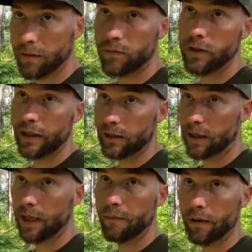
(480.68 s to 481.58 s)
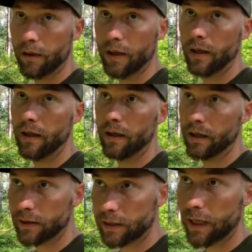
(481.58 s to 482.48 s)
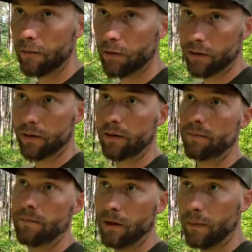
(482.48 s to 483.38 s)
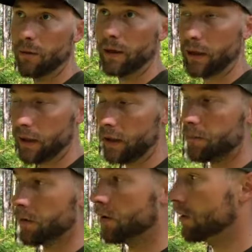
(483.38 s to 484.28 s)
and check the camera at it and decide whether to come on in deeper